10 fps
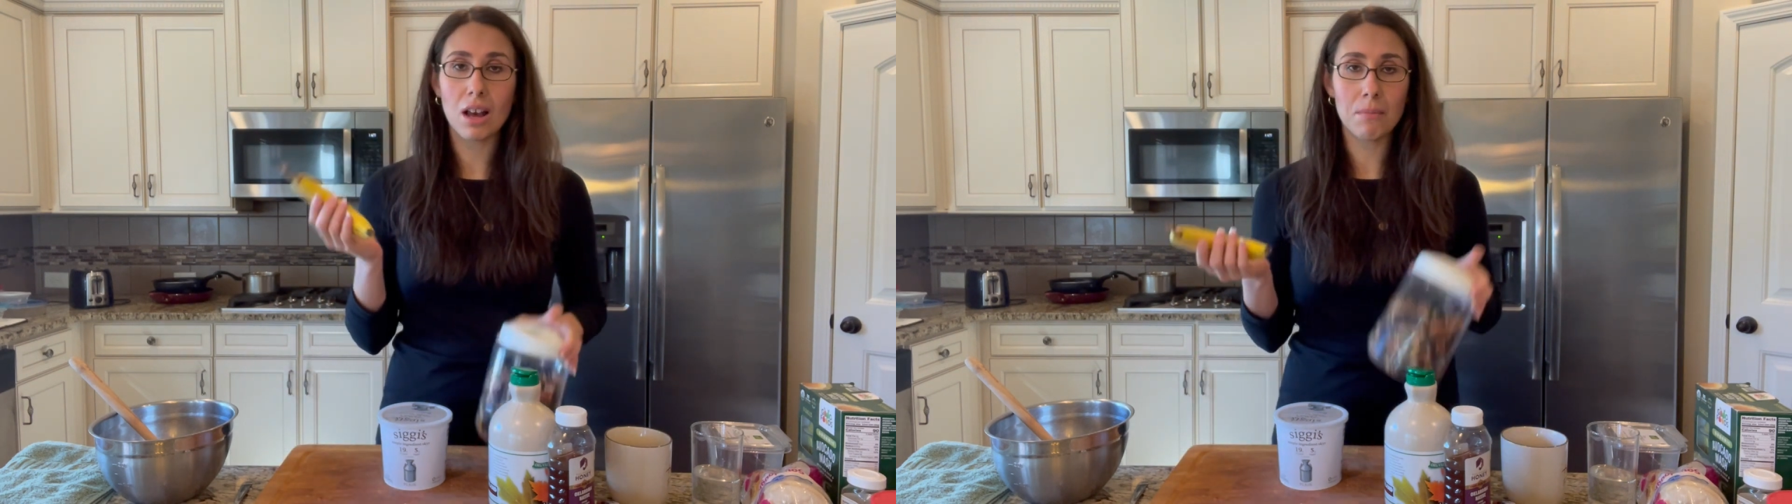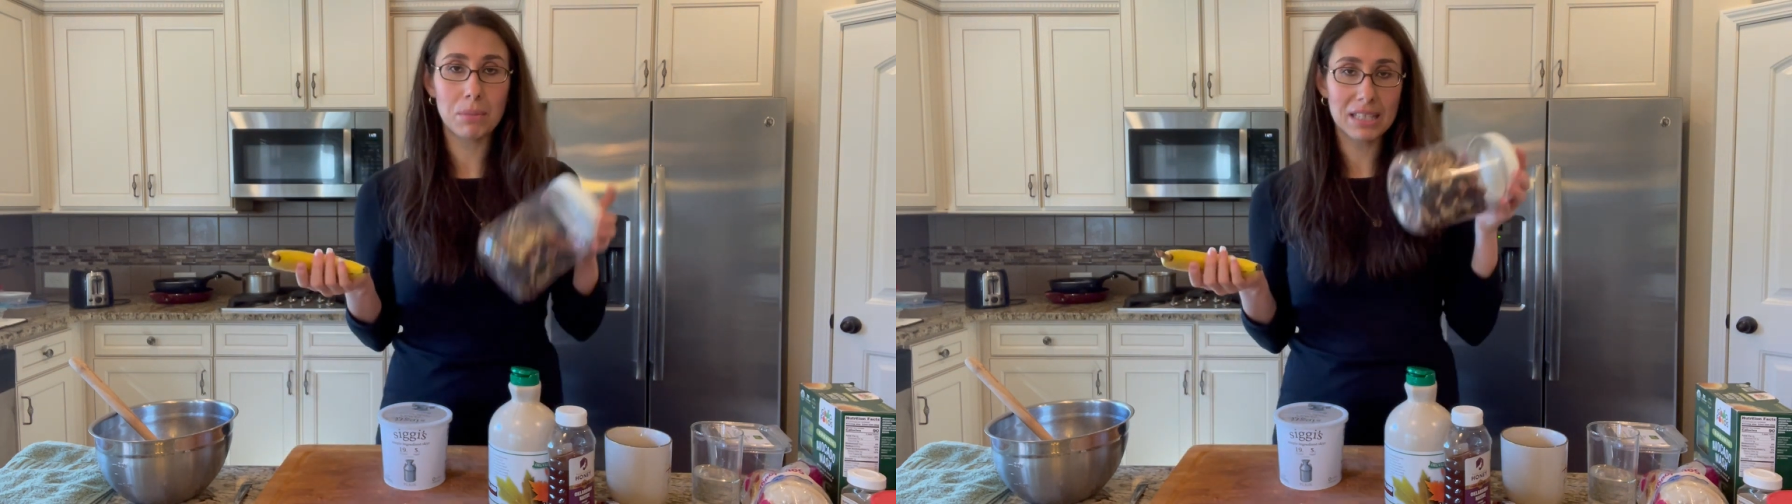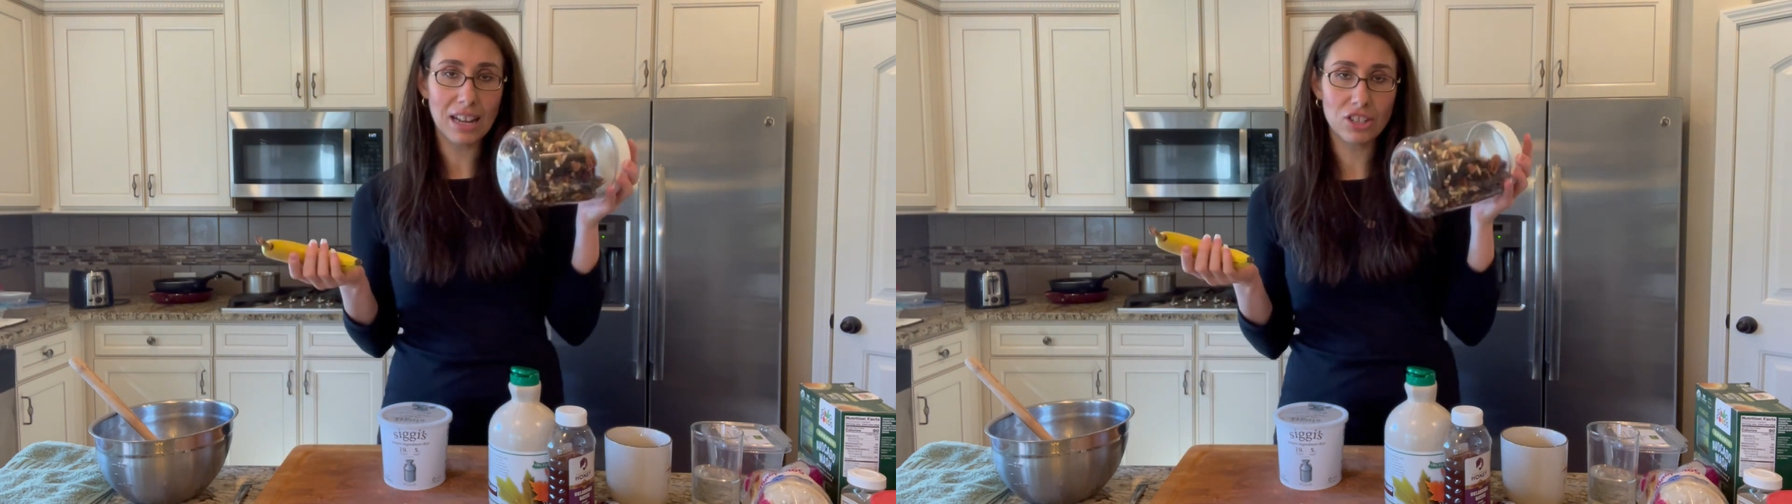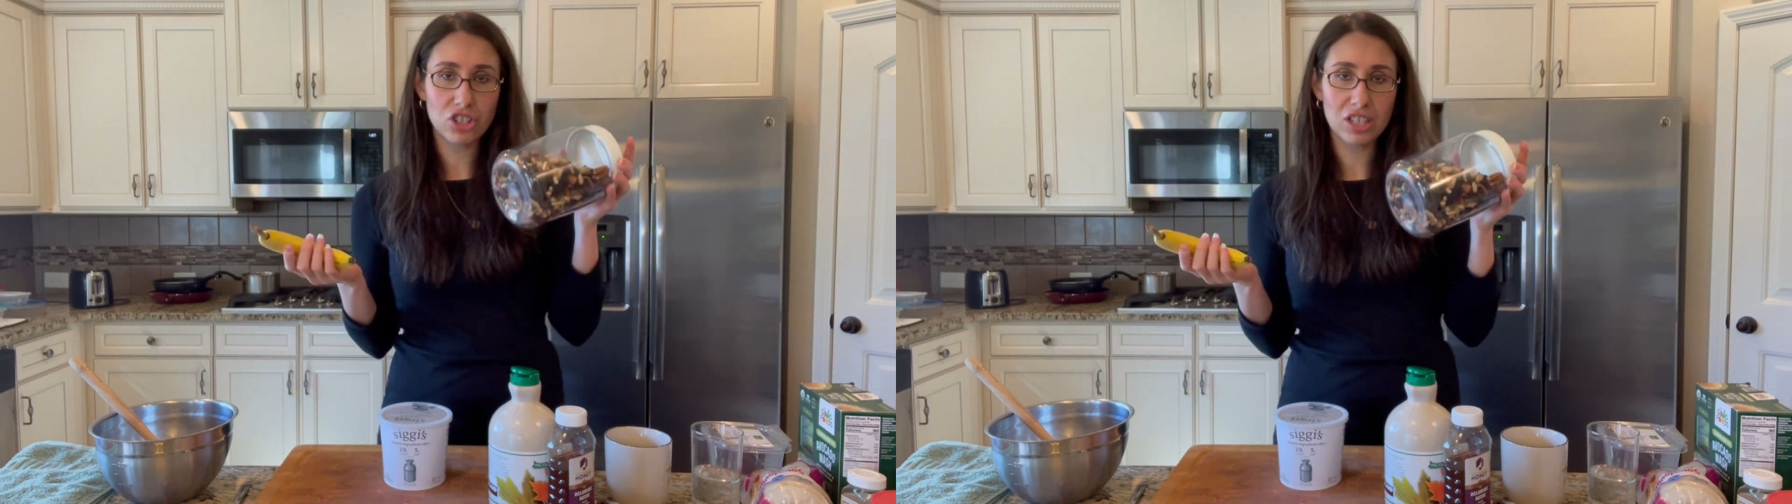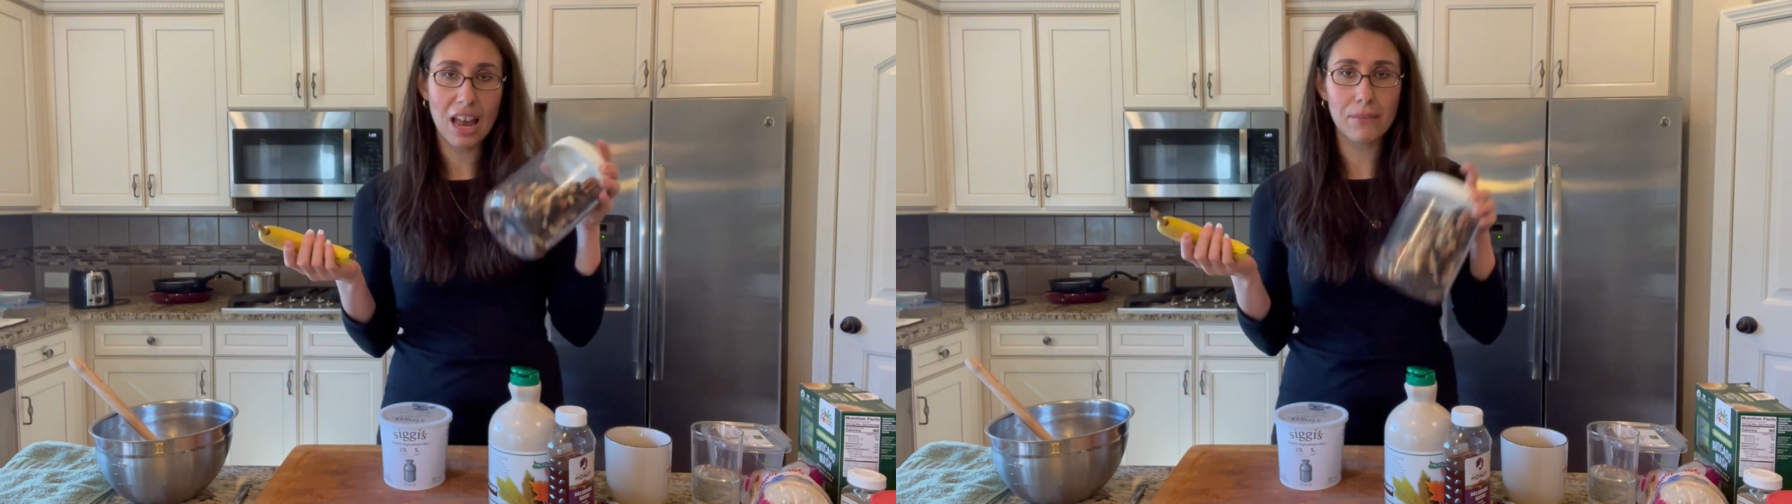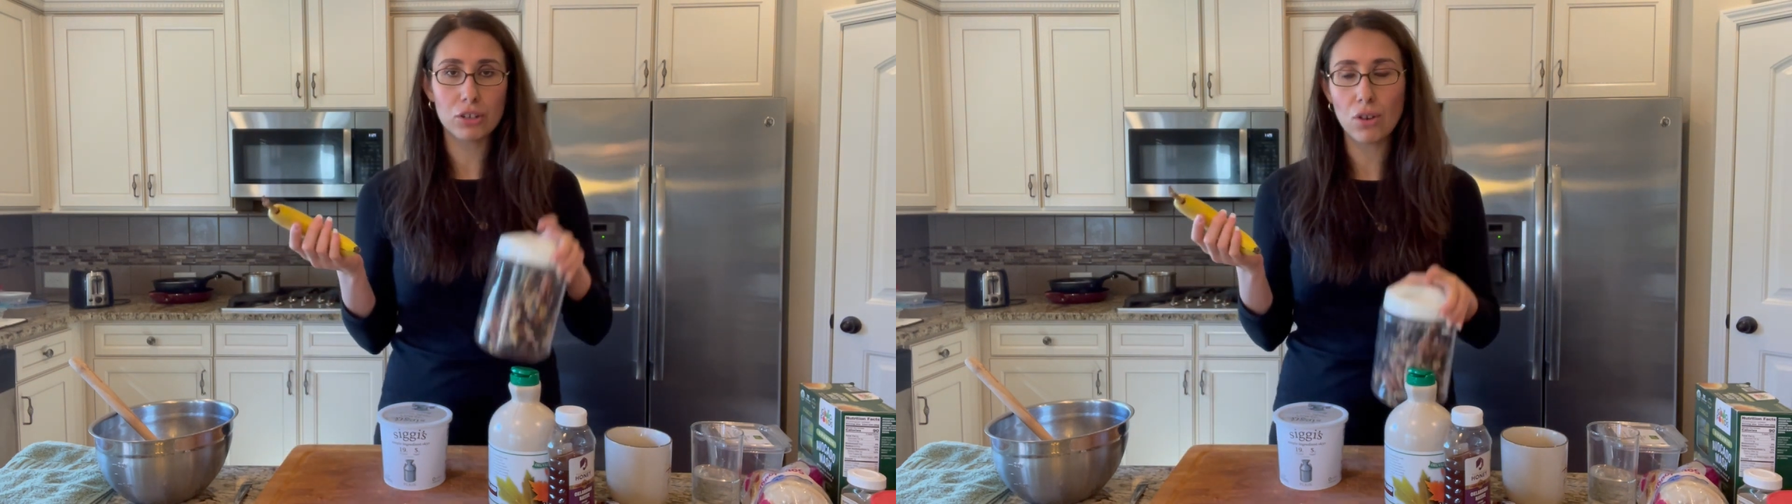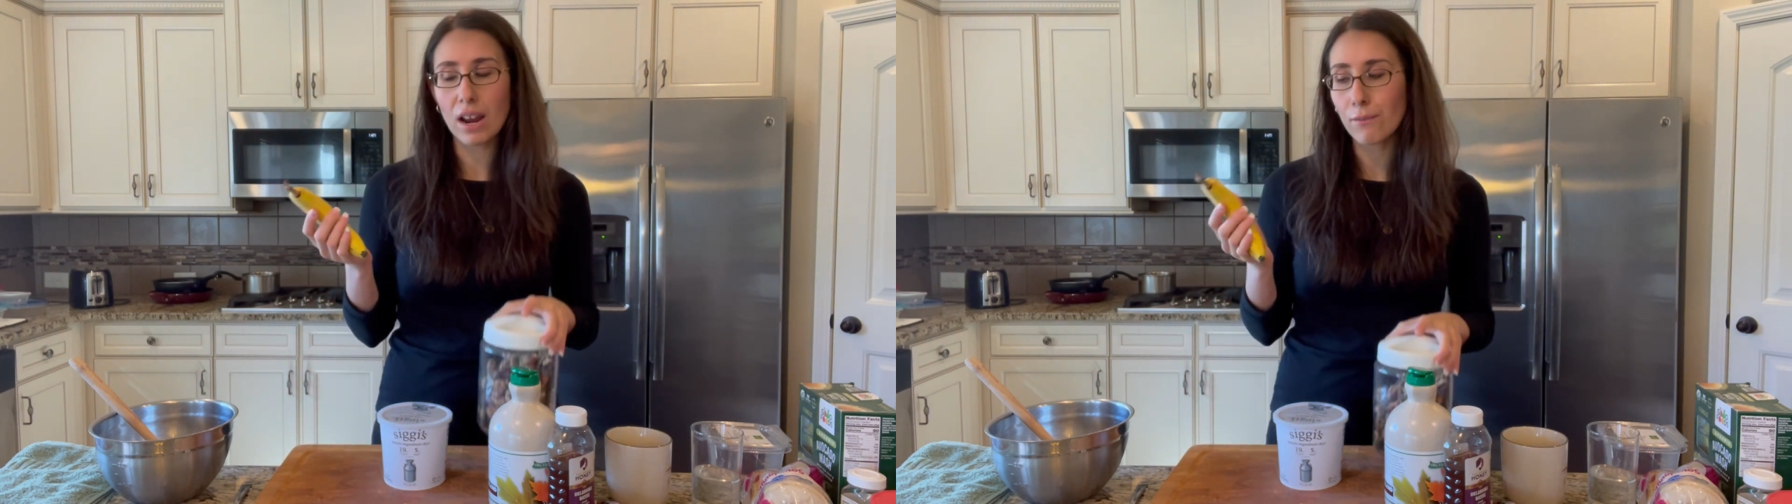besides just having dried